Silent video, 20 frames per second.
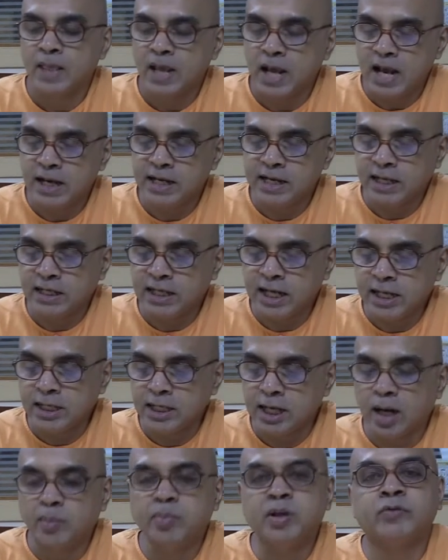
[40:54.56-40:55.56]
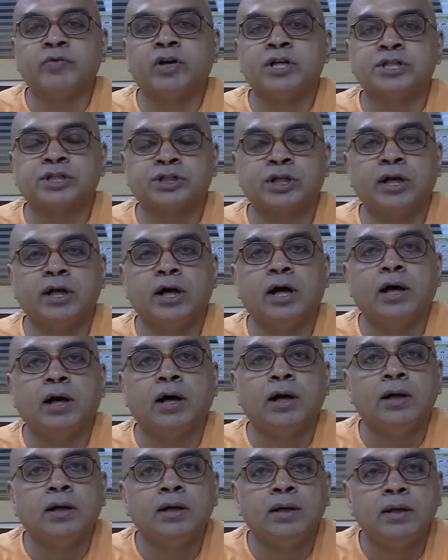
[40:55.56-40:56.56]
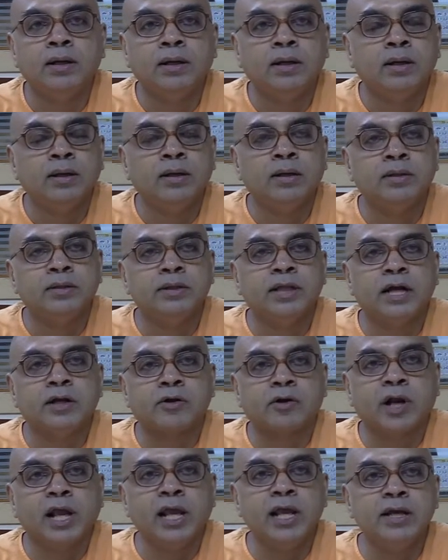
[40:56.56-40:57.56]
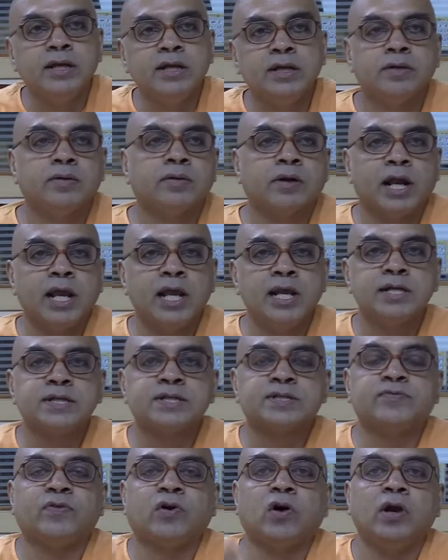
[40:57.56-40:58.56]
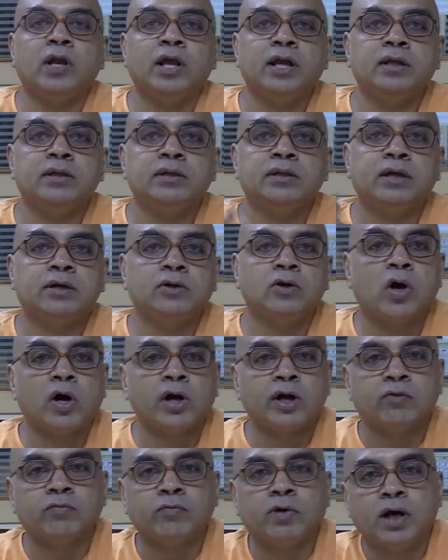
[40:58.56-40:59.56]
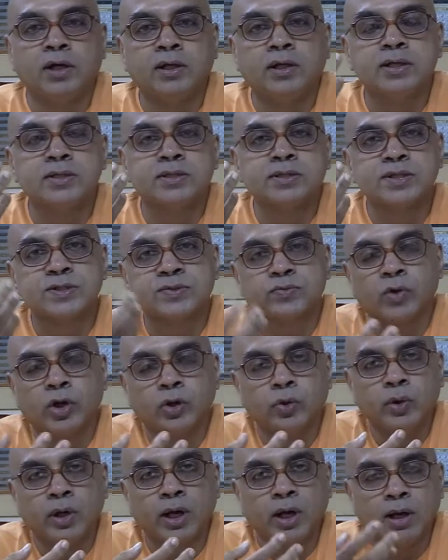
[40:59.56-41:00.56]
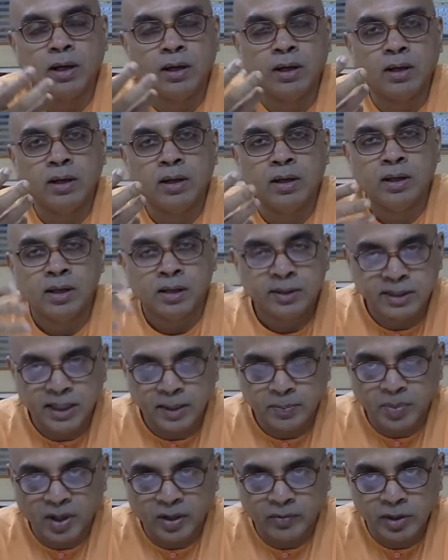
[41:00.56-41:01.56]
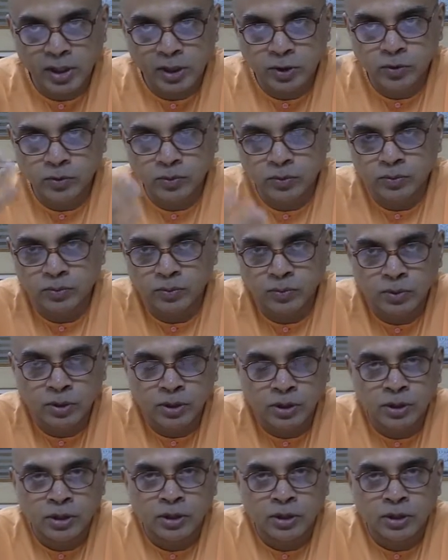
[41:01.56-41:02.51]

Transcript: And again, Avivarshana. That rain is falling. The god of waters is Varuna. That power to